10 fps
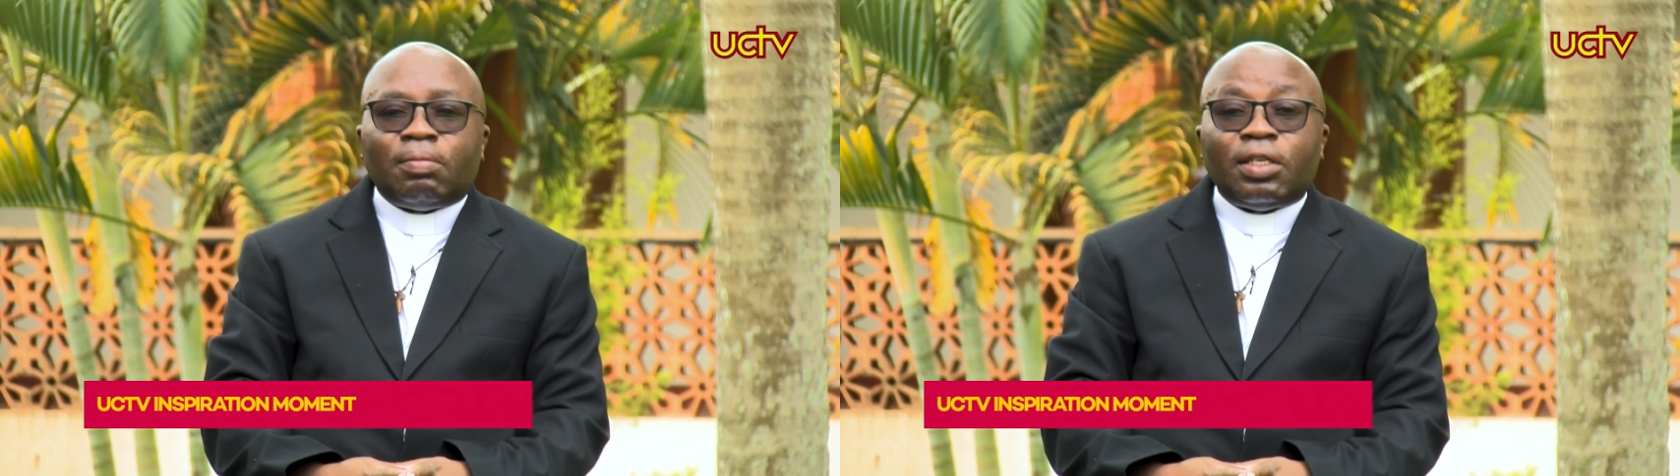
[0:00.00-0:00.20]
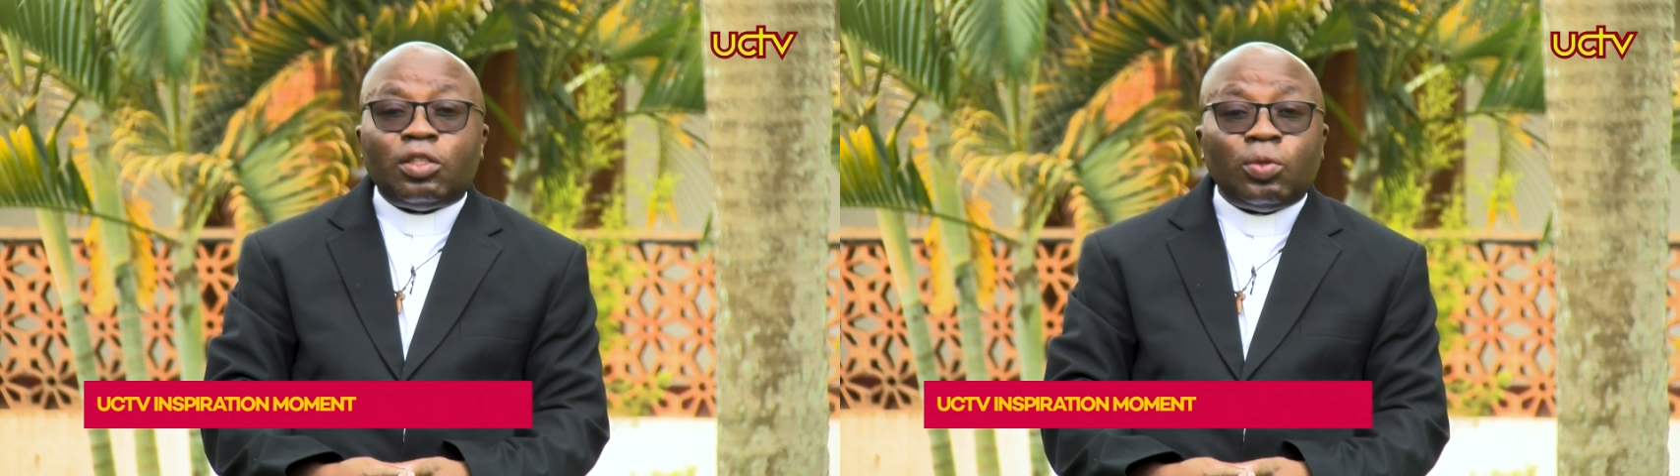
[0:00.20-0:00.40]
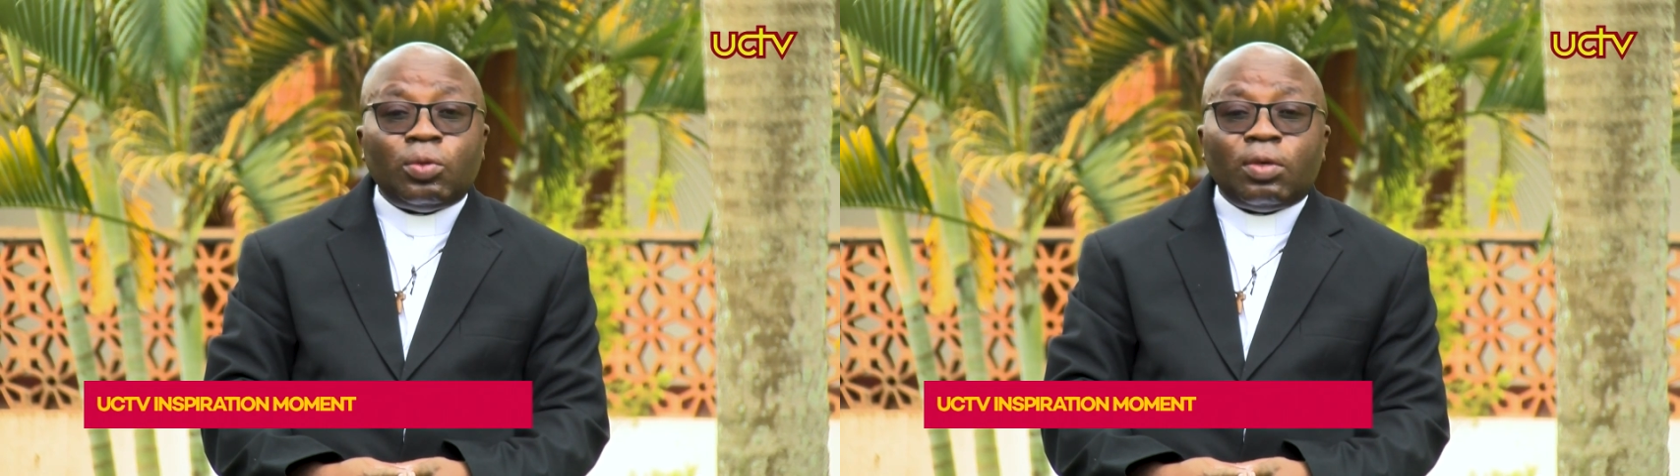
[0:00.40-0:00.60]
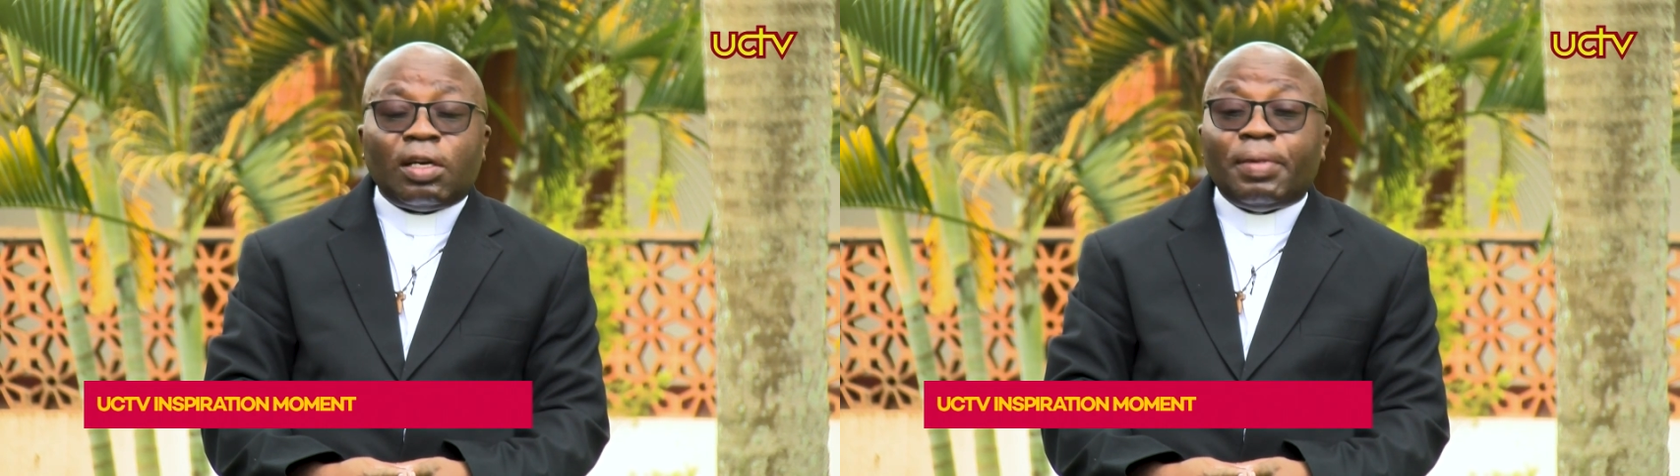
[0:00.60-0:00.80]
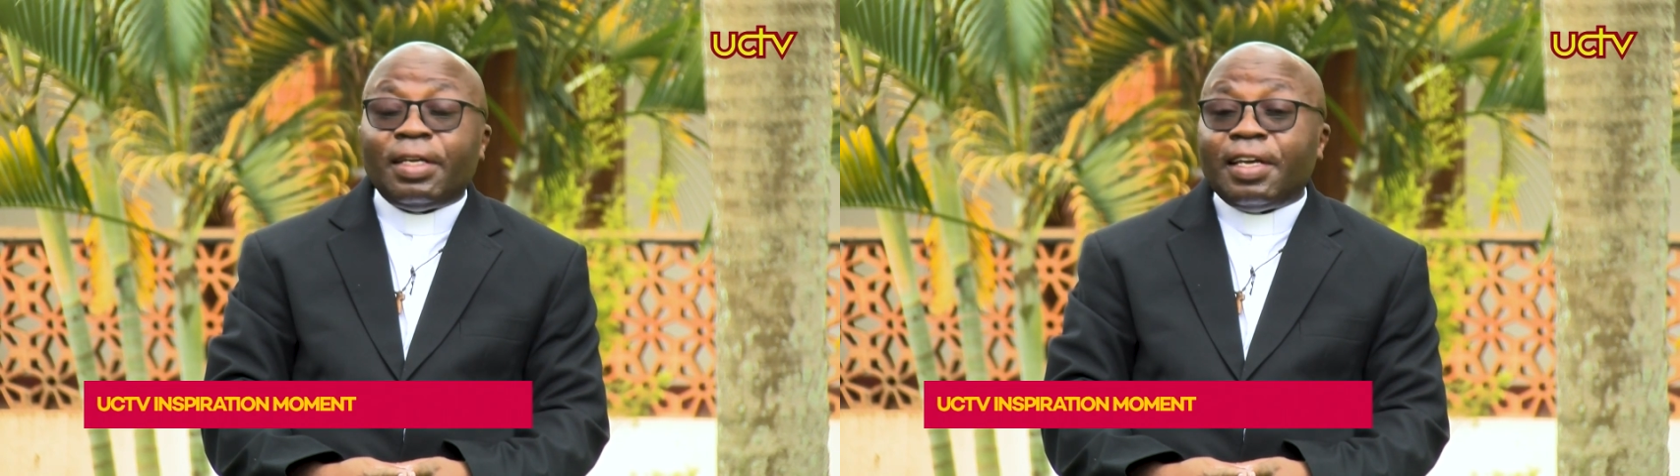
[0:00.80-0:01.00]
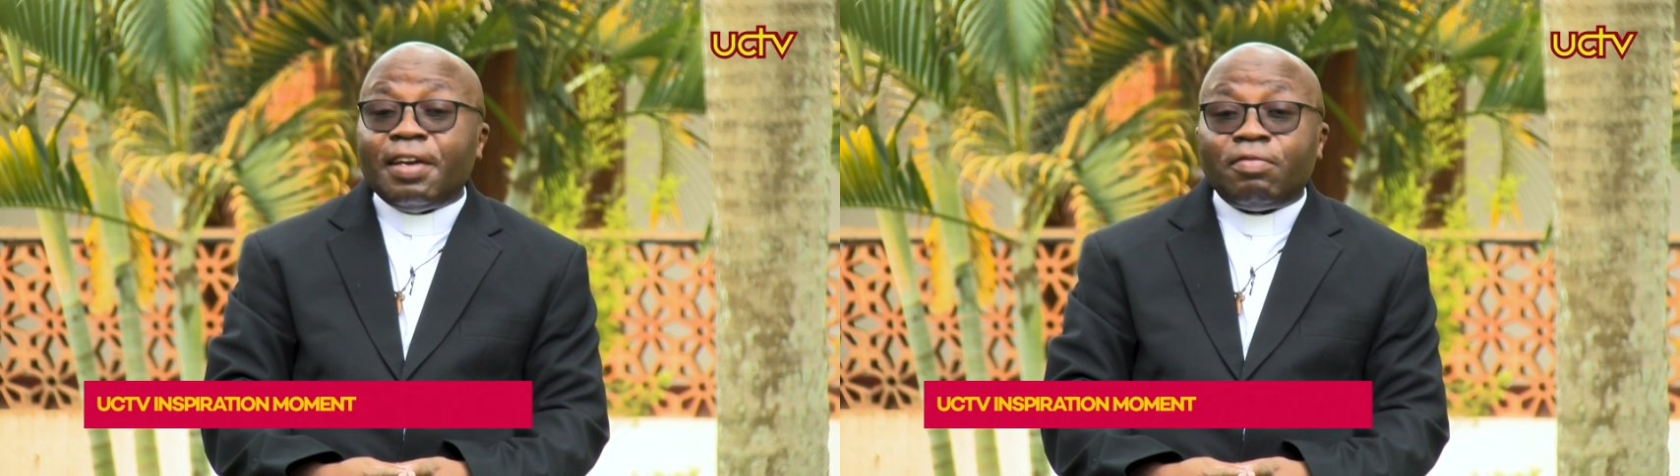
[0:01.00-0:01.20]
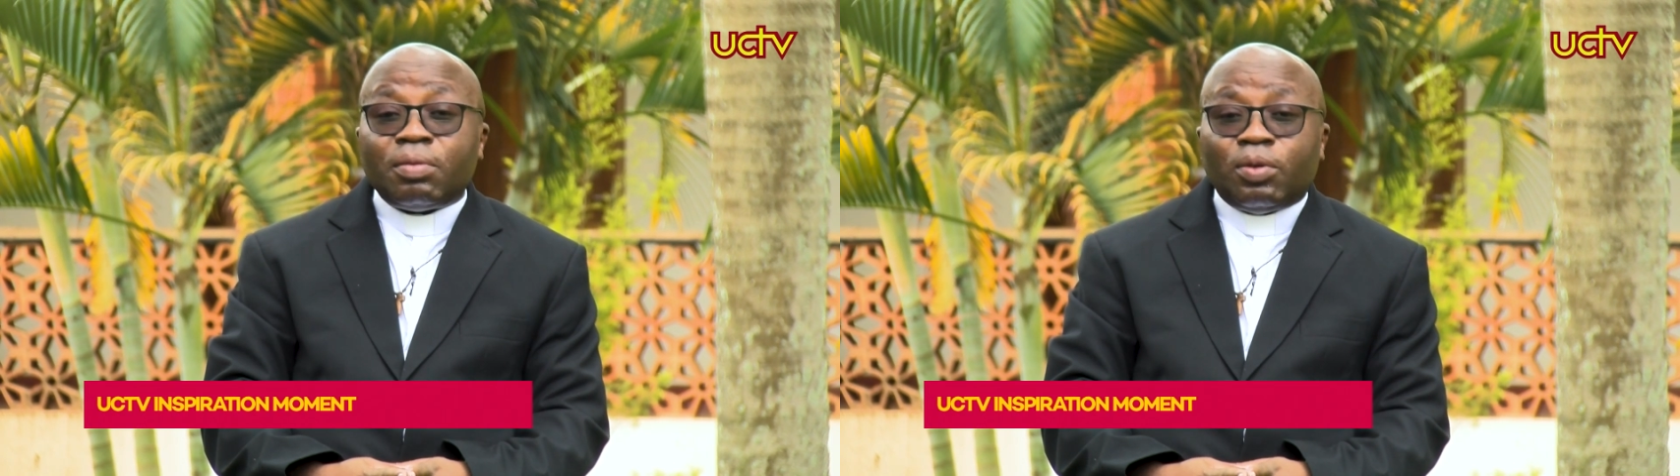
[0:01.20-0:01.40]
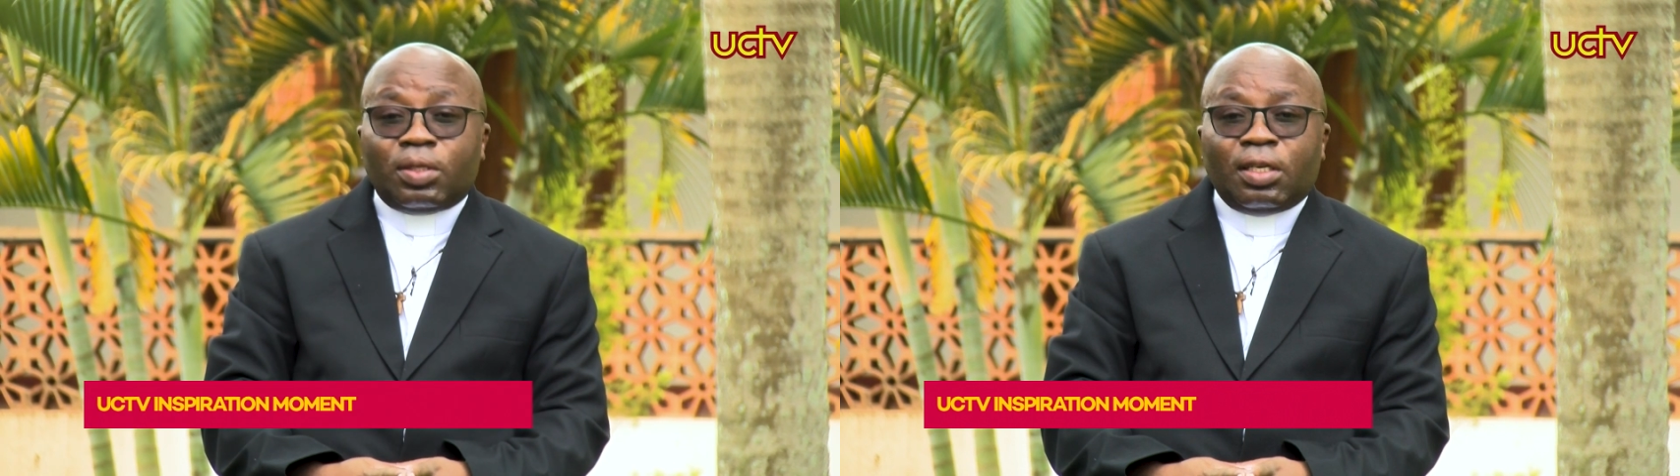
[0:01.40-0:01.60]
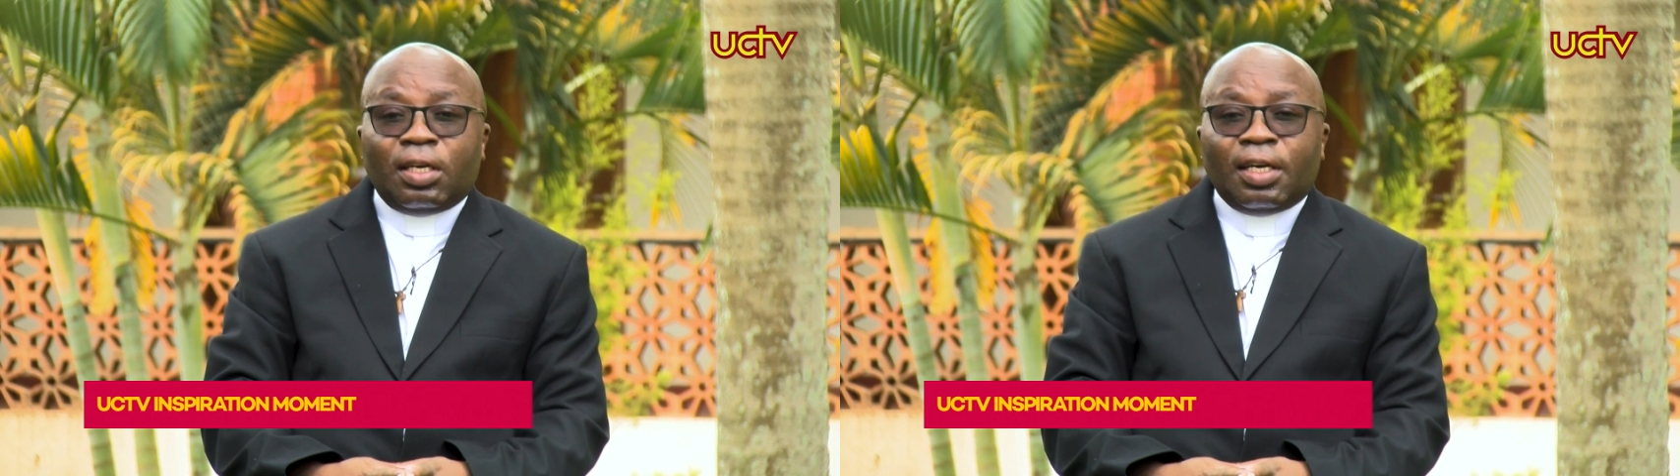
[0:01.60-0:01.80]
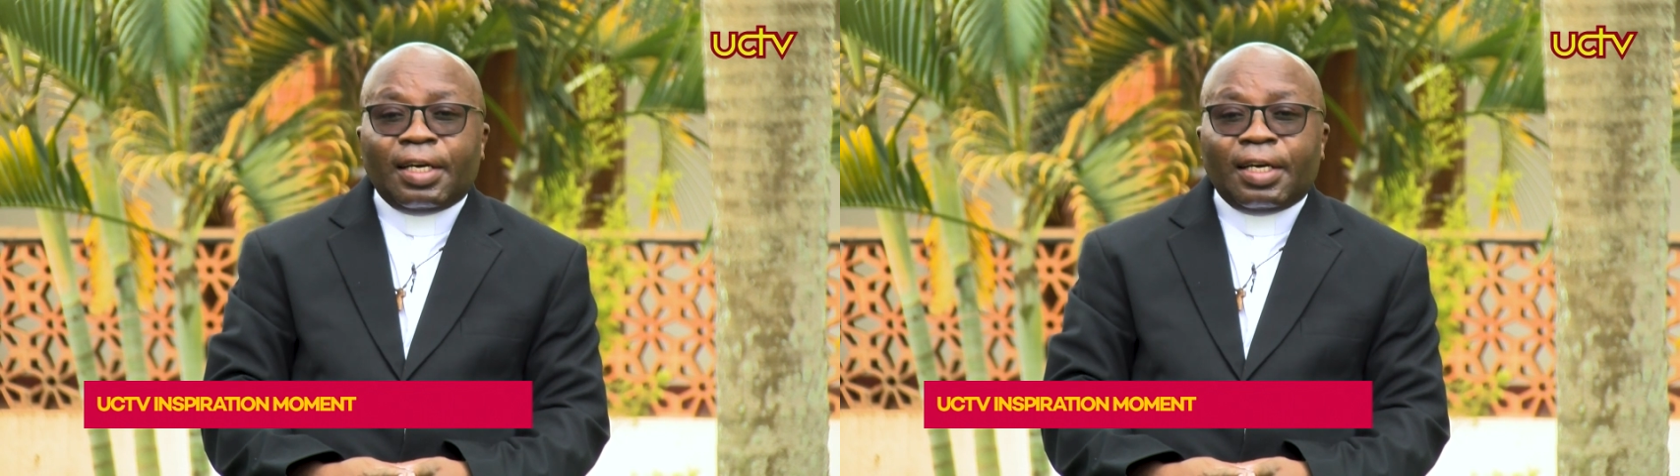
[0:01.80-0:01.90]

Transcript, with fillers: remind you, remind everybody